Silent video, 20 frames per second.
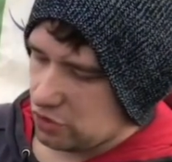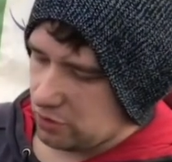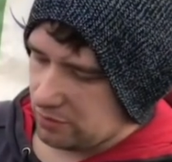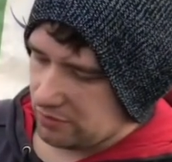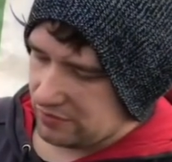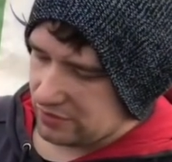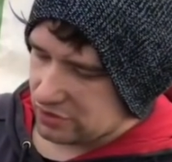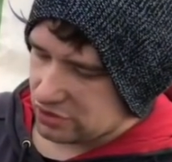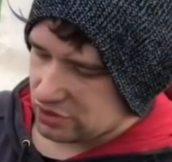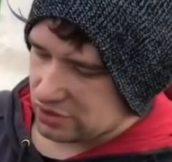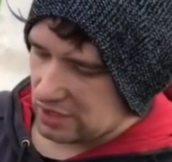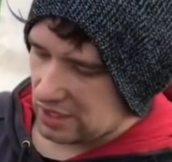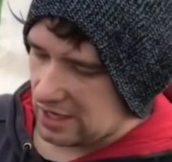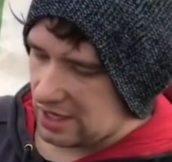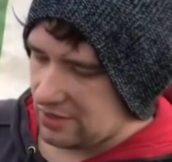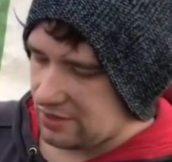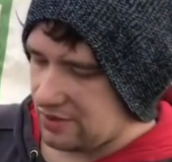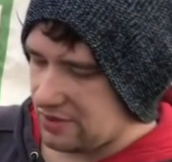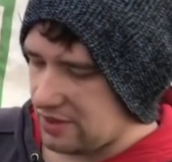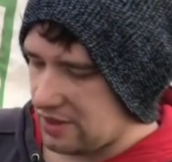couple of inches in
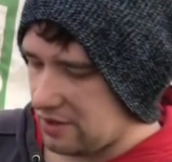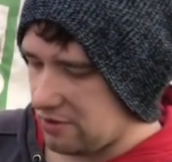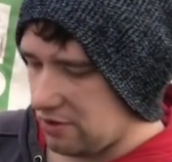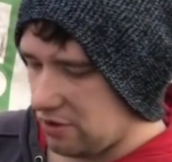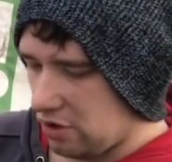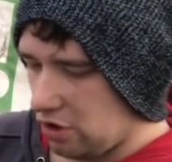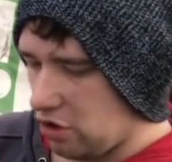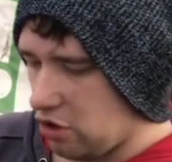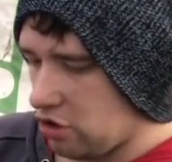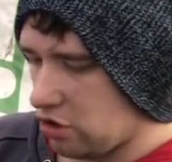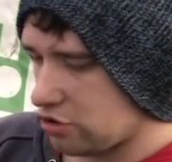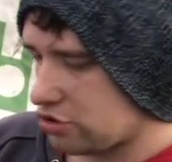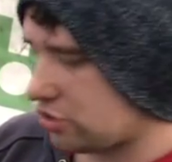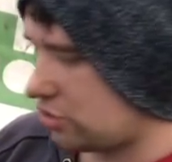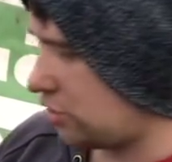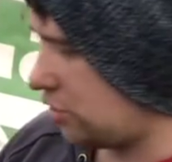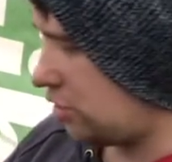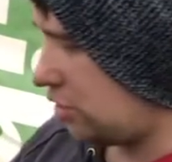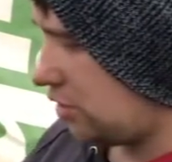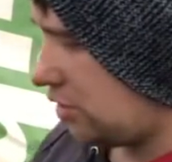length and they're large.